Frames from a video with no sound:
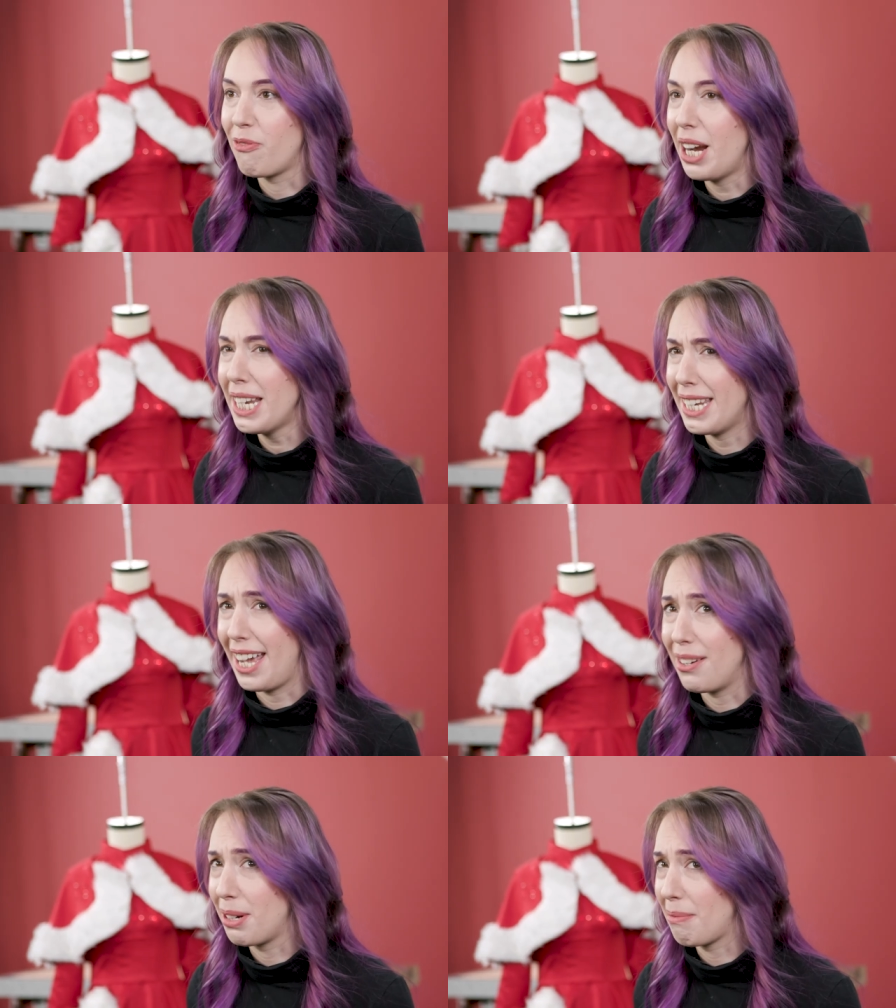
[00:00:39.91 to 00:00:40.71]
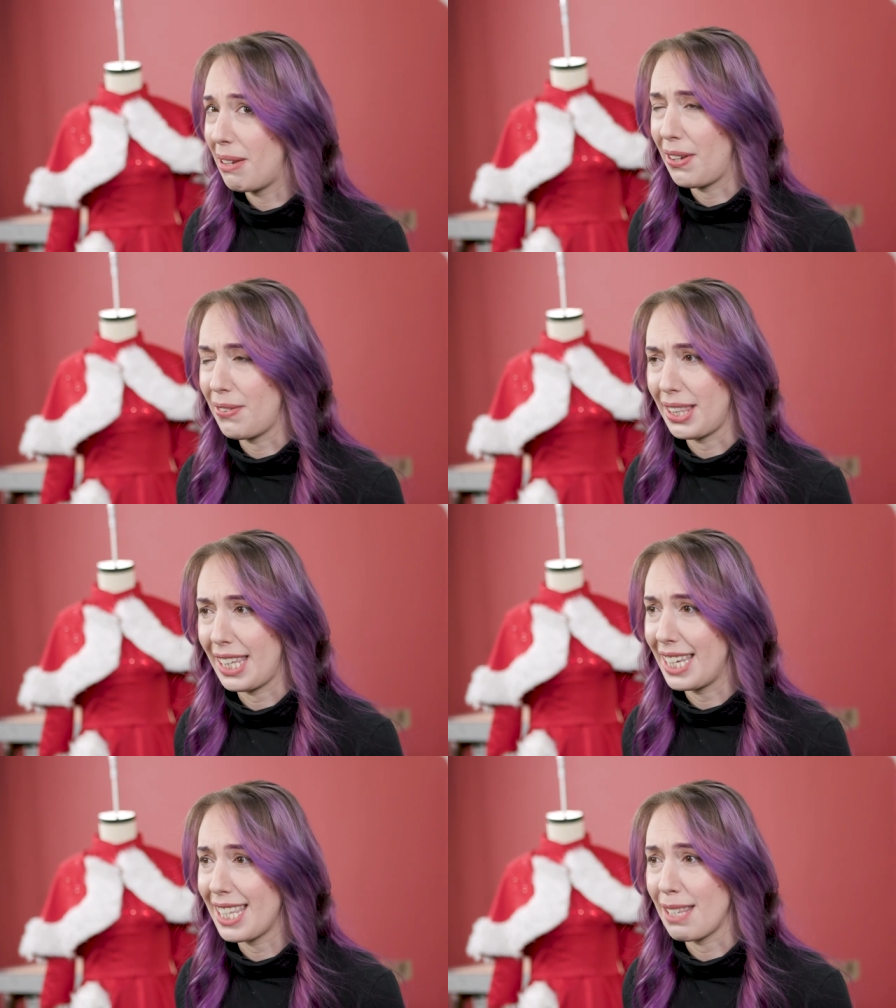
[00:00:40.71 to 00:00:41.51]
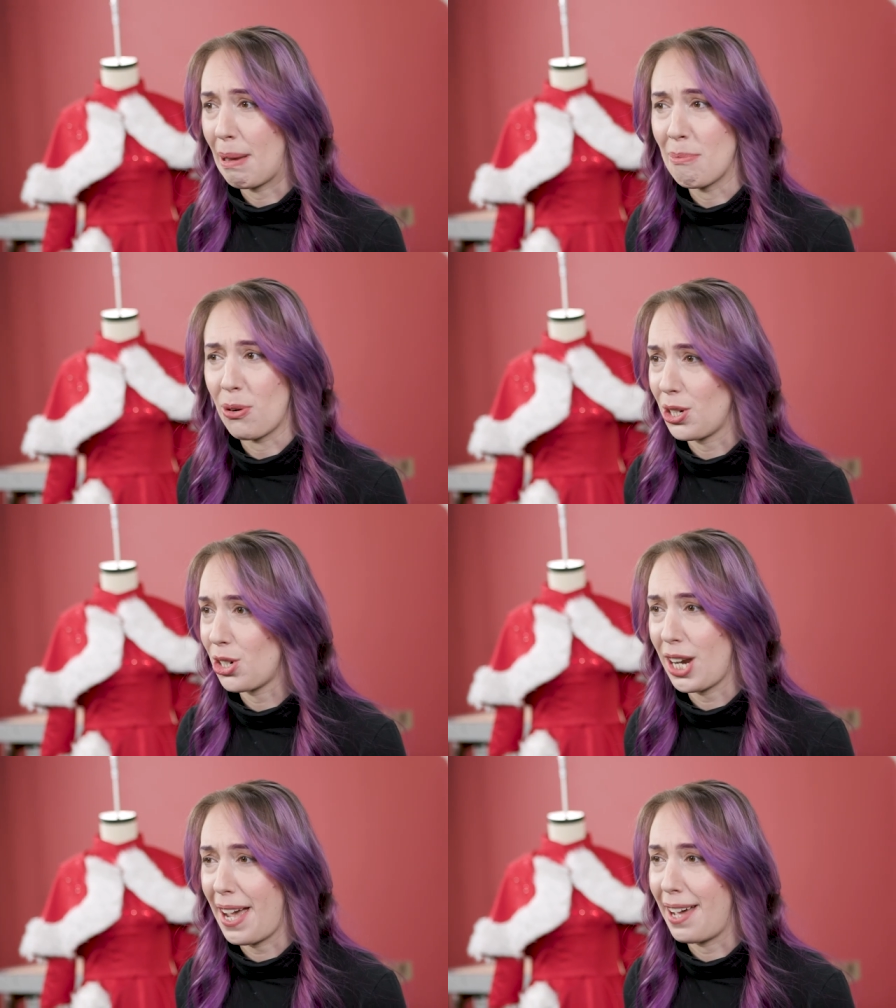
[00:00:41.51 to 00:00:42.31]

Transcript: right now, one of my favorite things is my Morticia